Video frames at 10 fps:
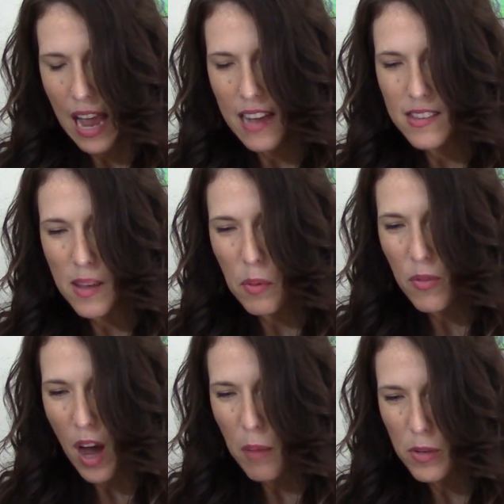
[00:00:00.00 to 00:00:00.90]
And some of
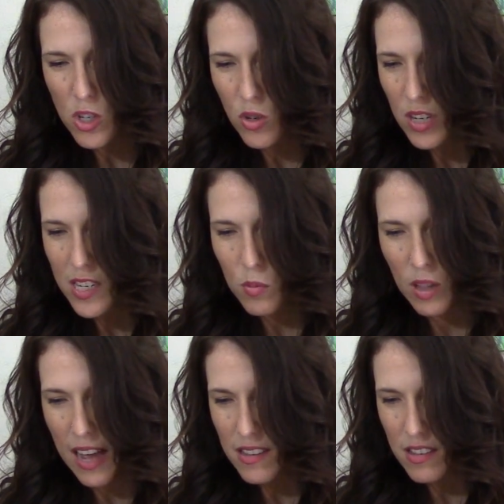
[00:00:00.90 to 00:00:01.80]
the opportunities will
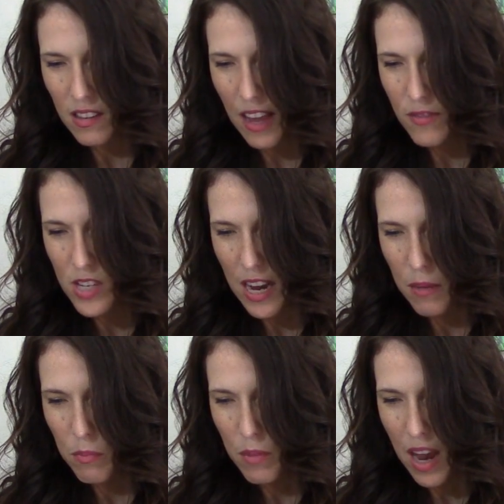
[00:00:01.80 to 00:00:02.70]
last a
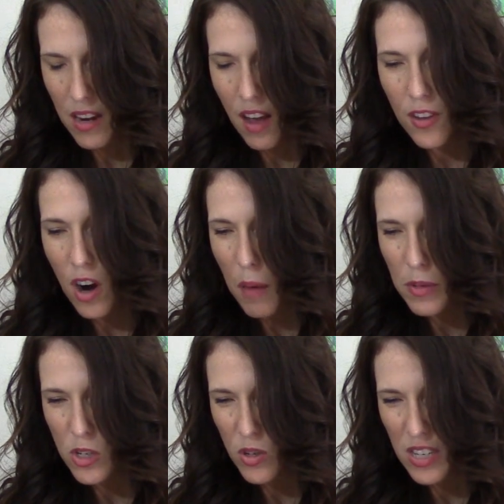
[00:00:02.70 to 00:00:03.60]
lifetime and other
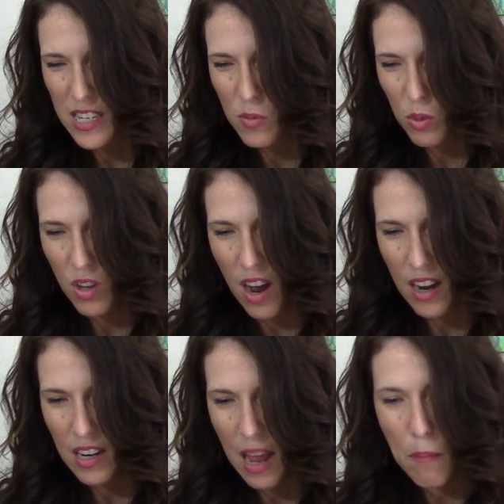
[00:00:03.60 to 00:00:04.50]
opportunities will
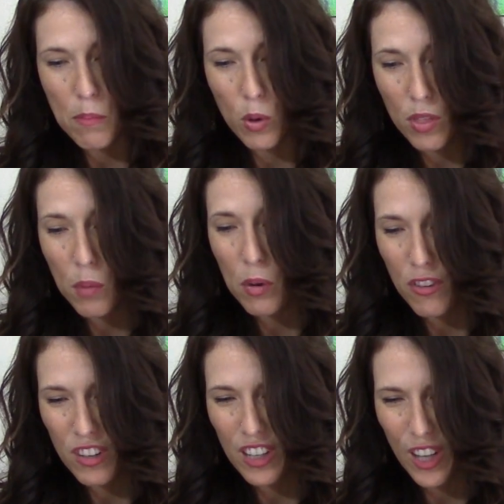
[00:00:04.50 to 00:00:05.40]
not, and both are
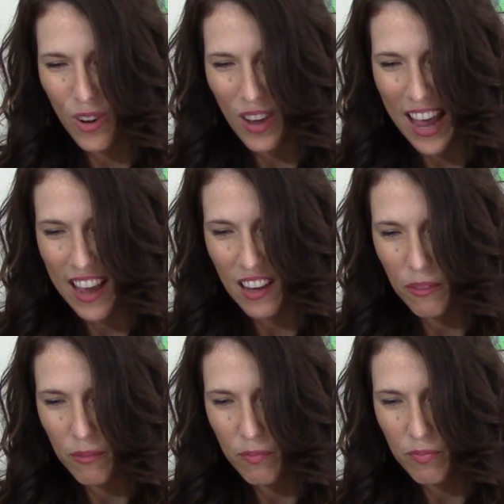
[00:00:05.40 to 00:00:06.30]
perfectly okay.
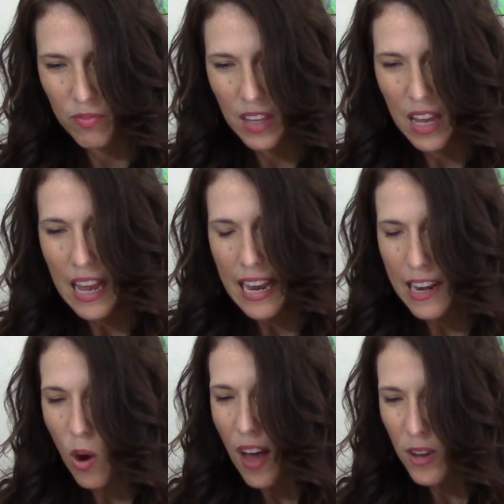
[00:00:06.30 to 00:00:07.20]

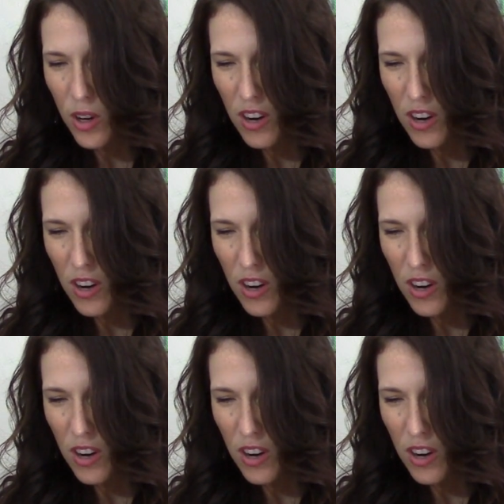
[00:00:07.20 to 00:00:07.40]
Now, Heather could